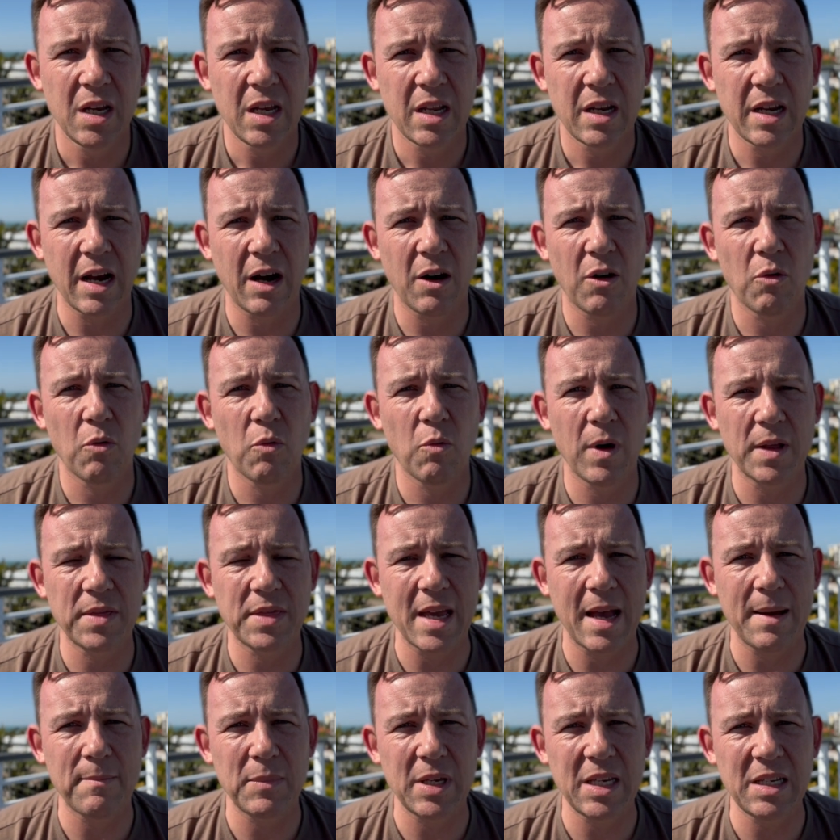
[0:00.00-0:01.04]
Now, what
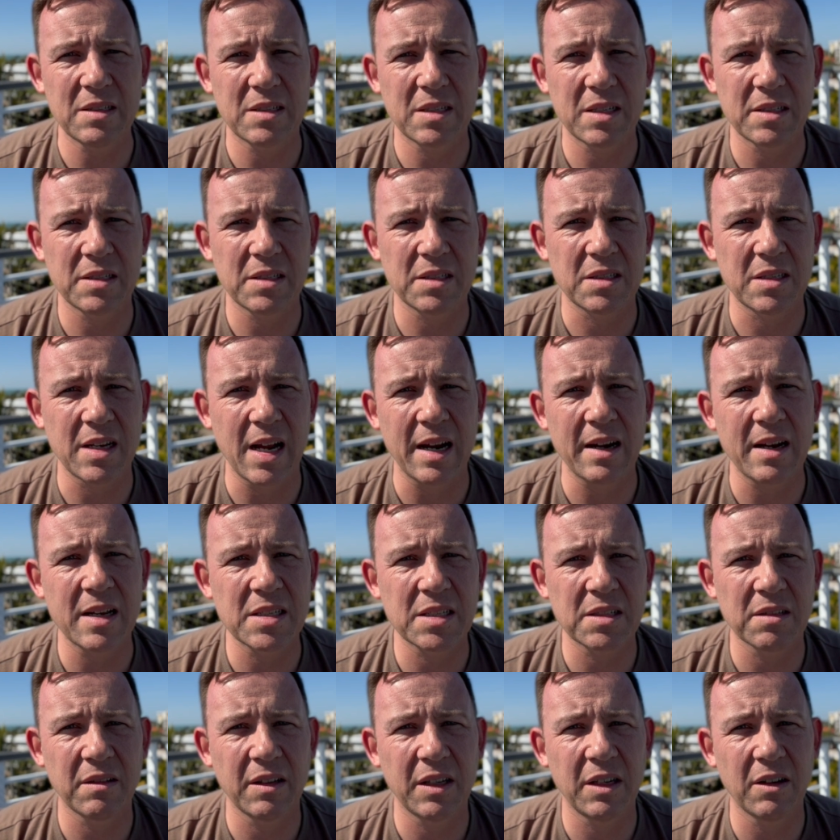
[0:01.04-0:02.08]
that means is it's not
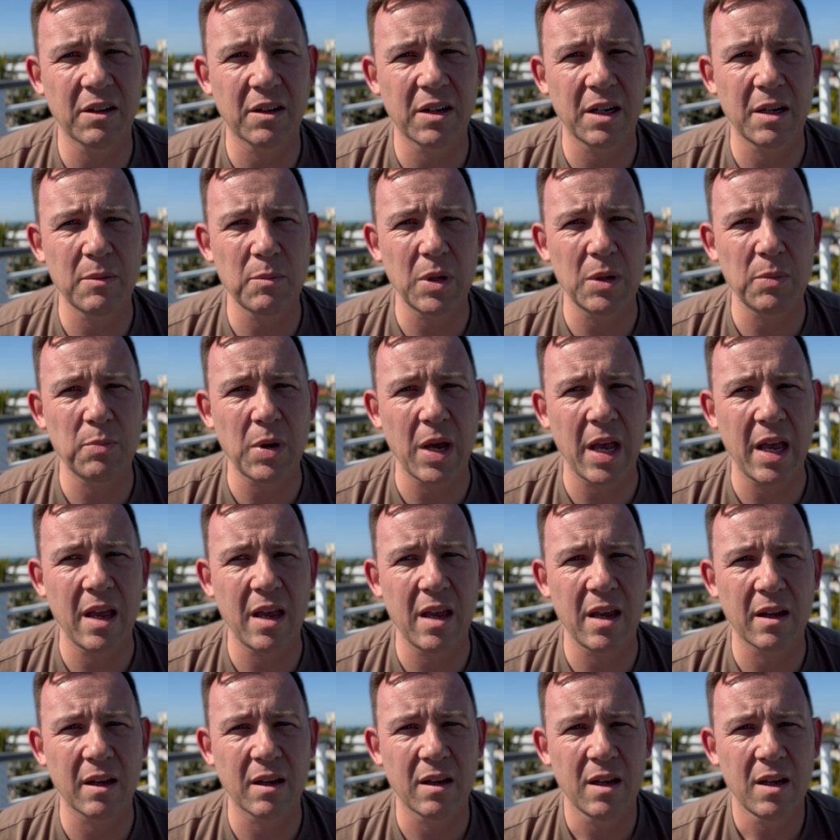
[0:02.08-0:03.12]
necessarily you're going to be
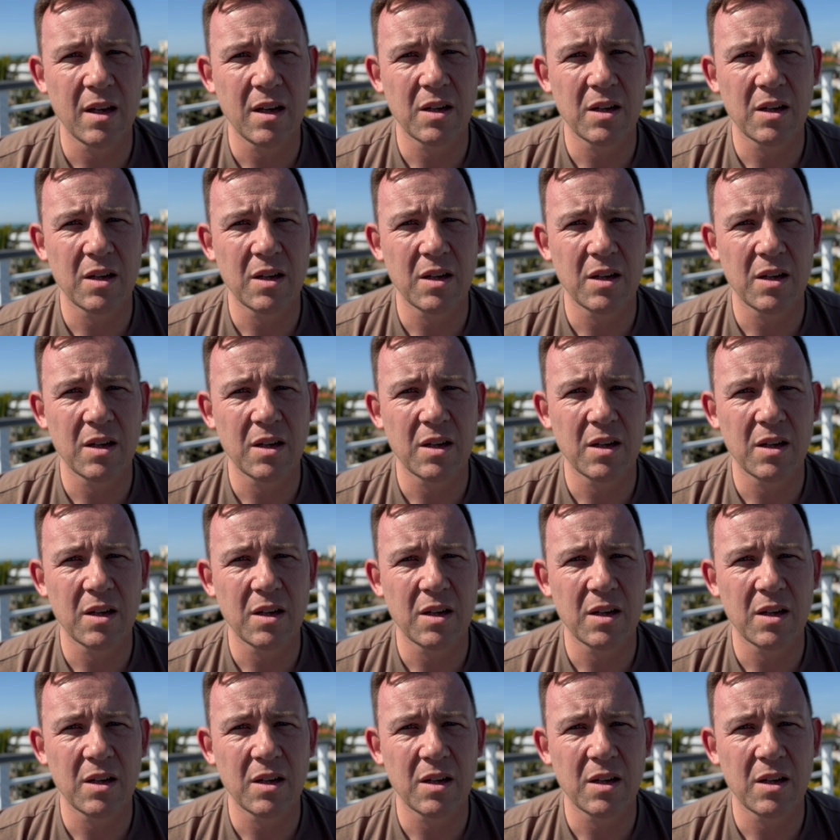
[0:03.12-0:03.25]
paying,